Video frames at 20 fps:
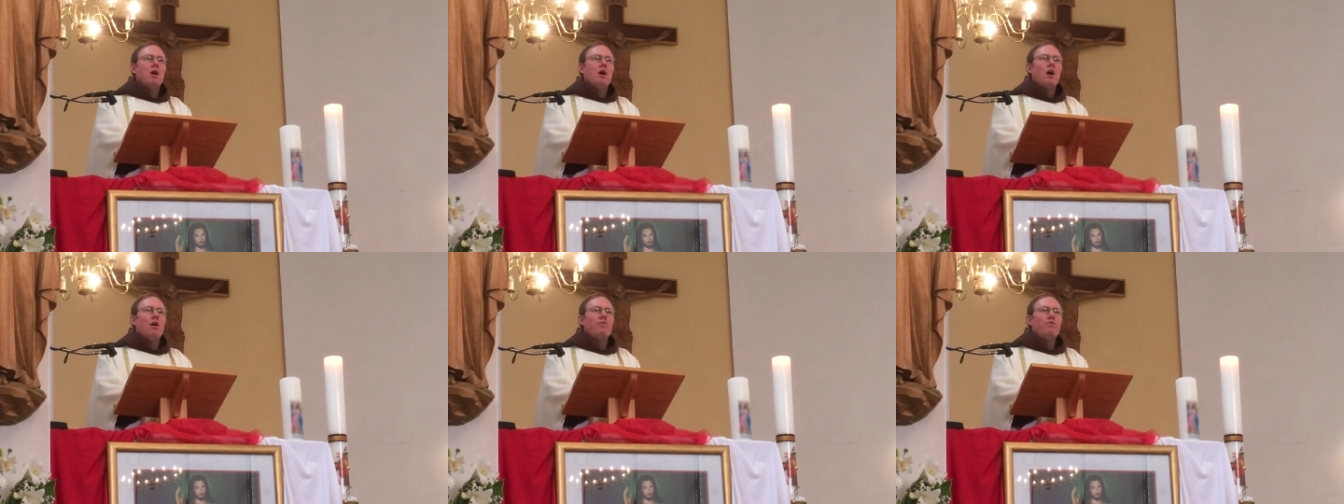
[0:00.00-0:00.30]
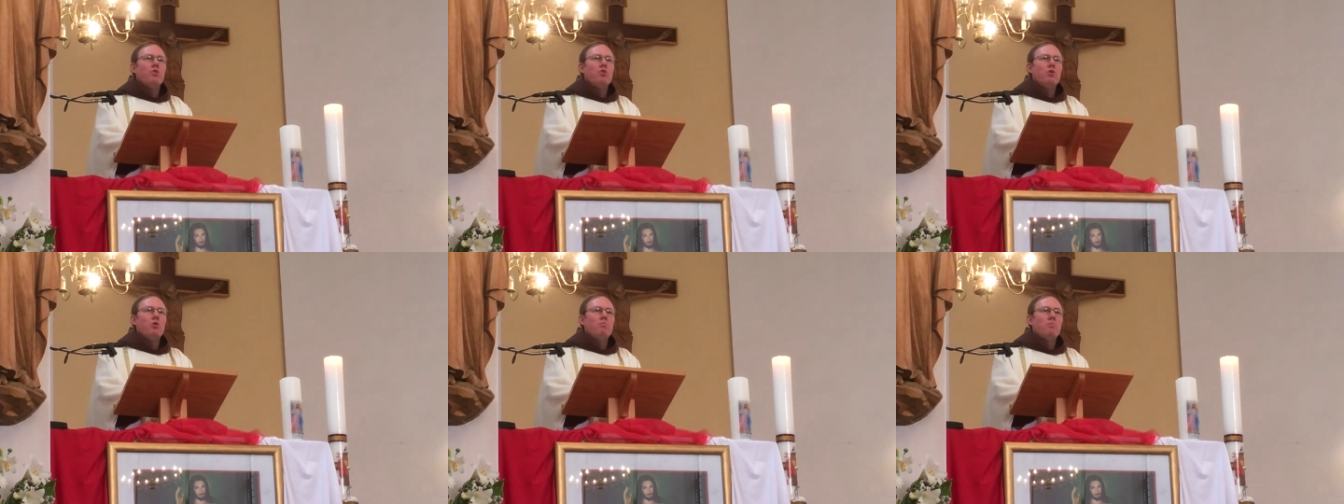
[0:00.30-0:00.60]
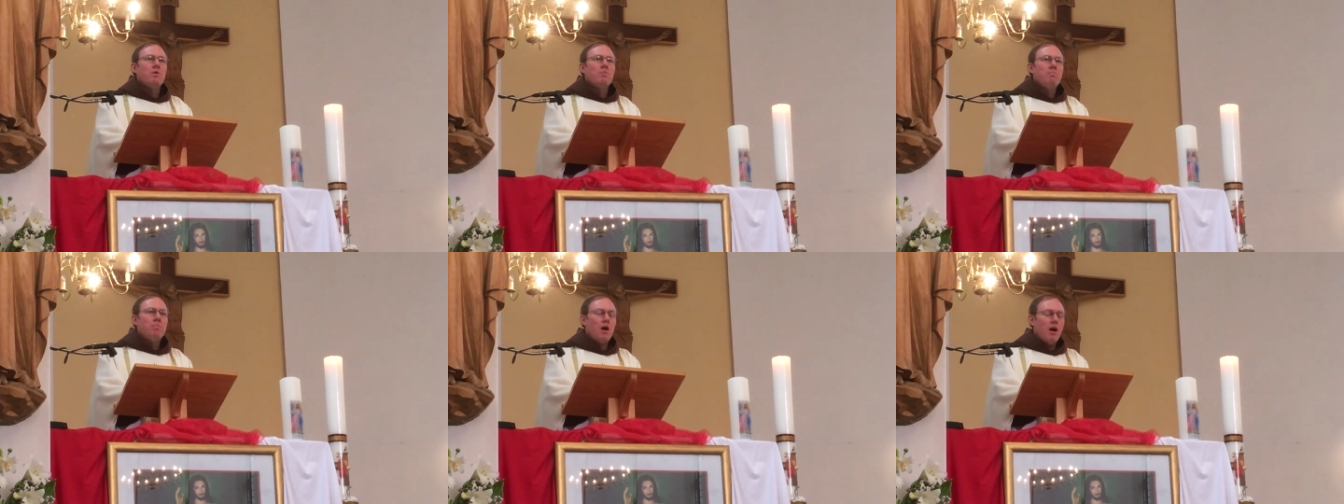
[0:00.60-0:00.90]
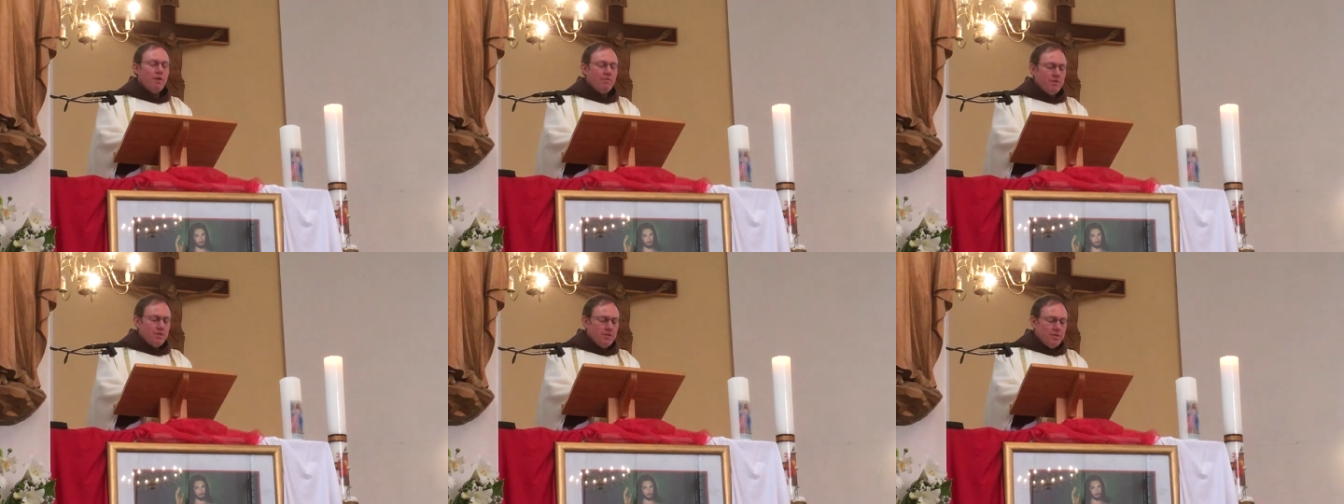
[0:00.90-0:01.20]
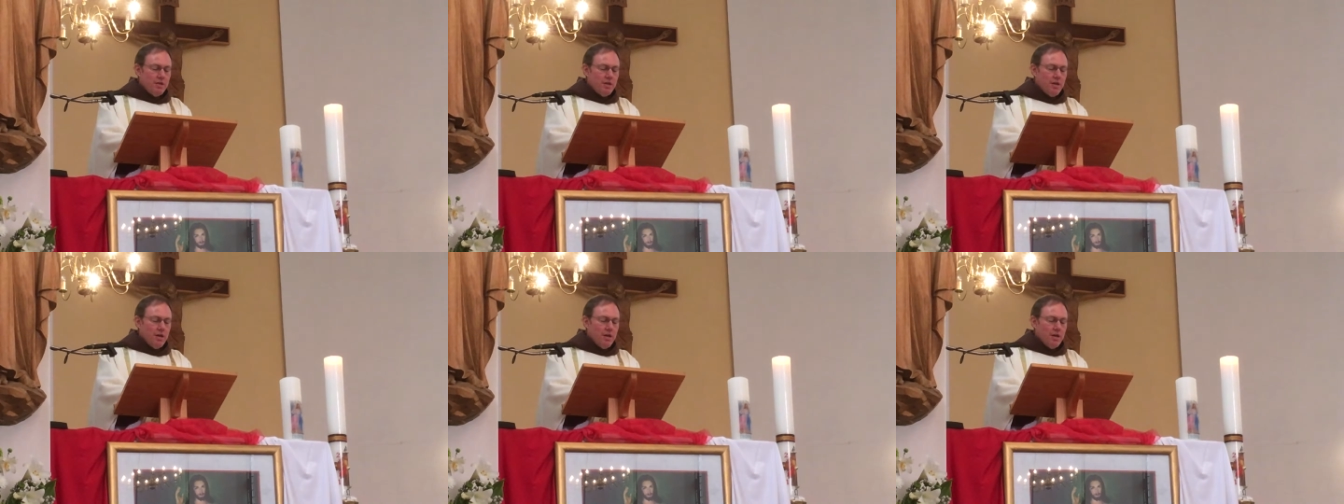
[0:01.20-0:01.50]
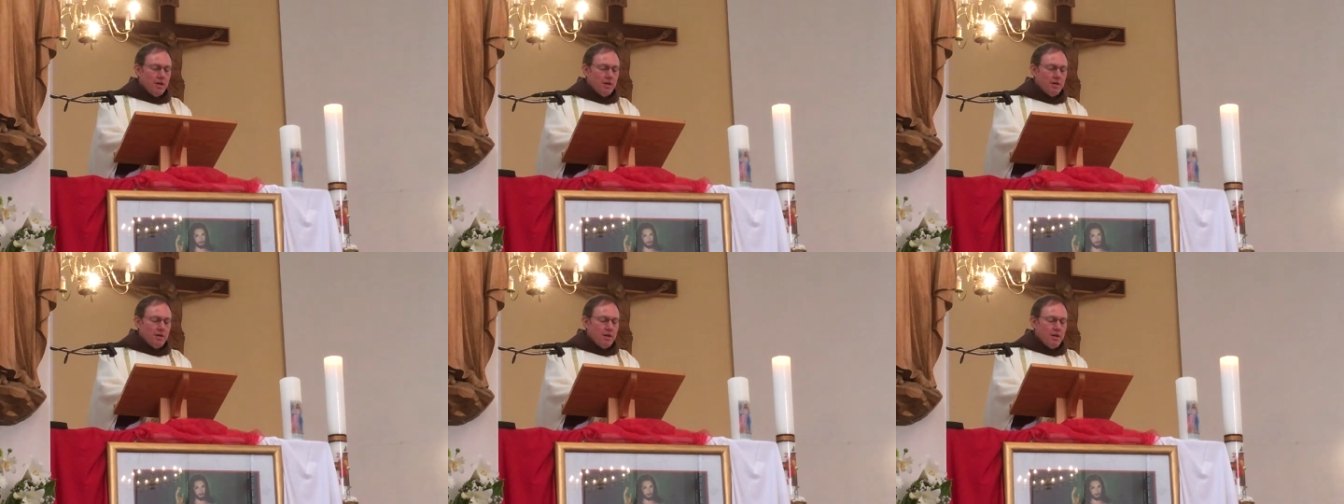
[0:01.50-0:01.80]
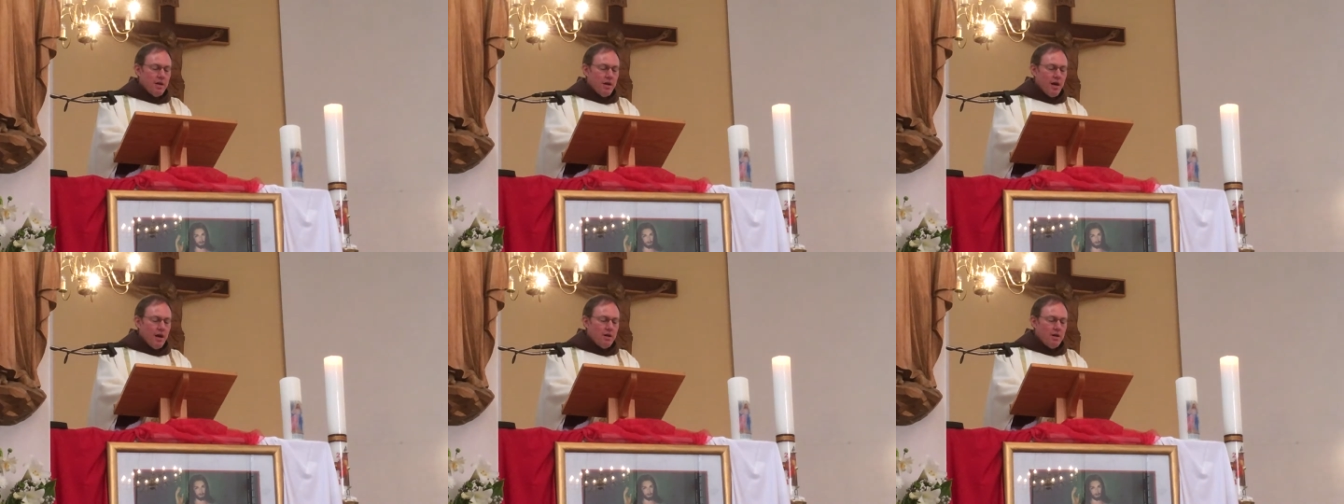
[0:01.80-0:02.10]
of human poverty
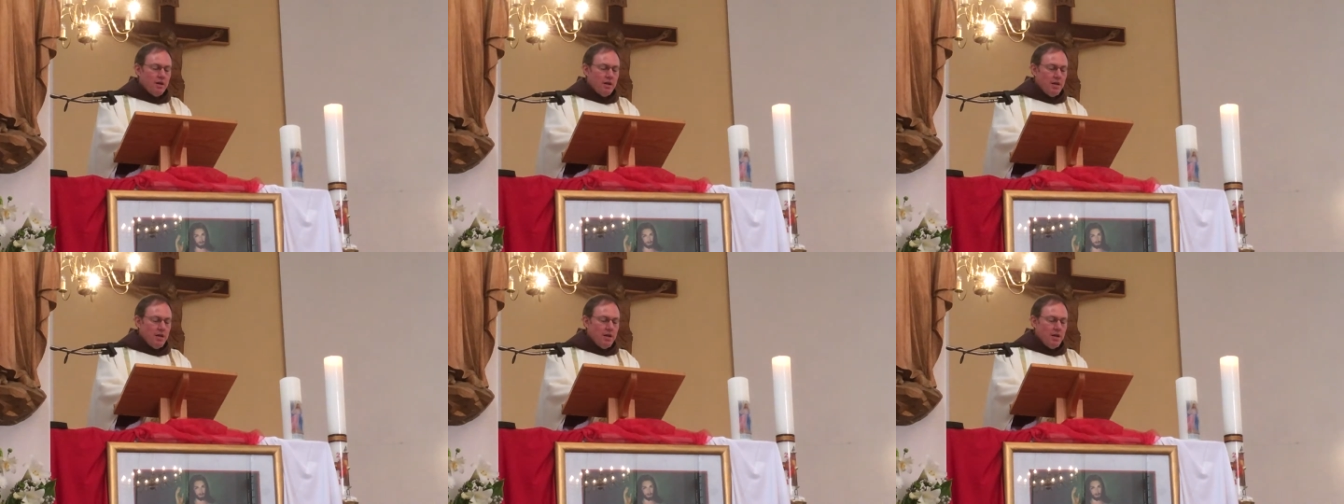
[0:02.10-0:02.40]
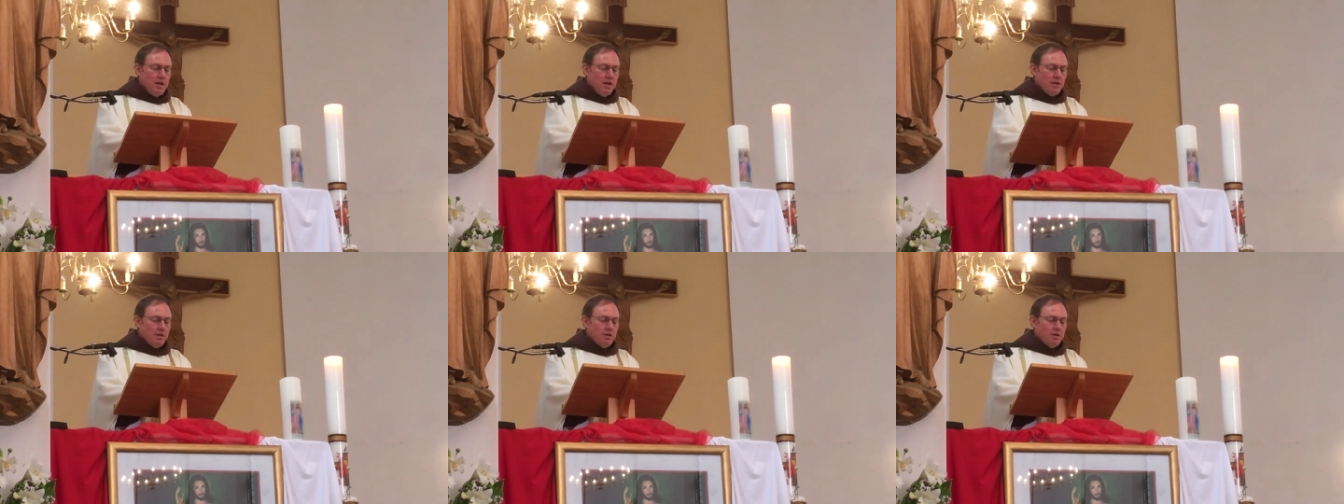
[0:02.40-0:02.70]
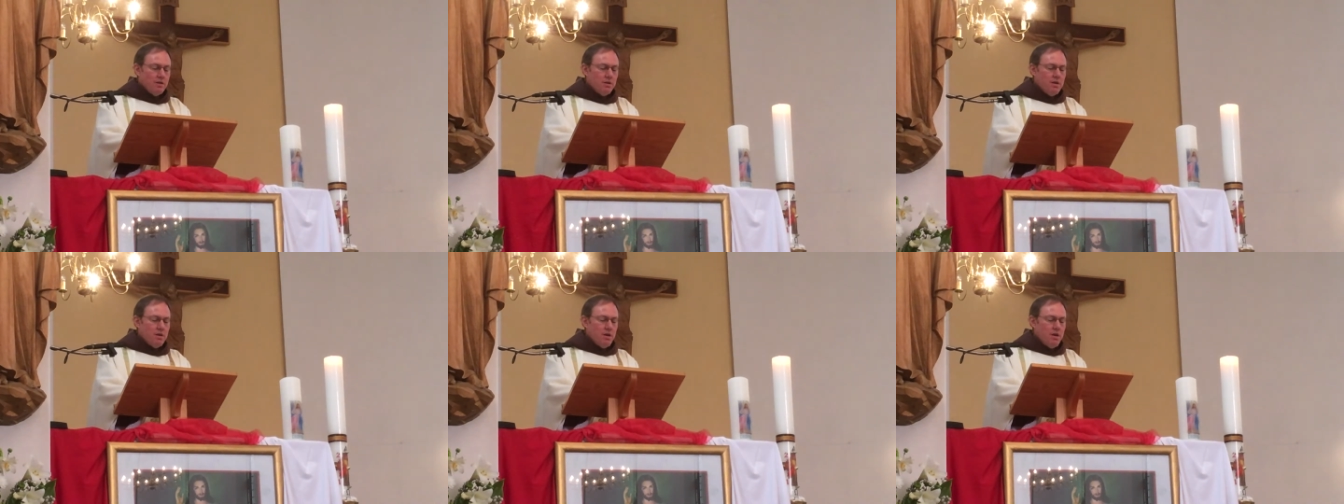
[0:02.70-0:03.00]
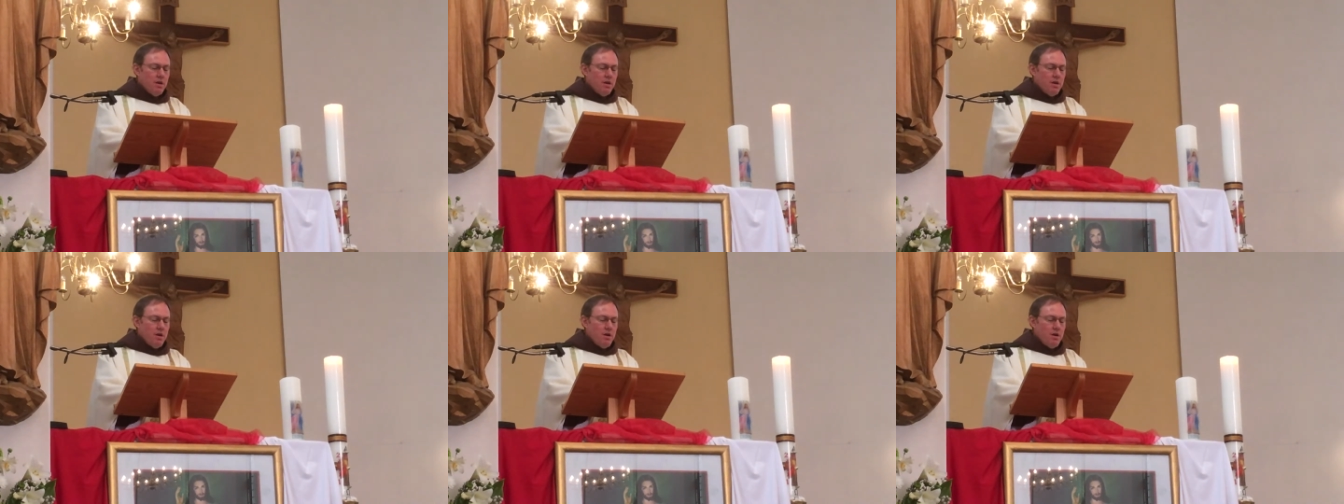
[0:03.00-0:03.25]
and need,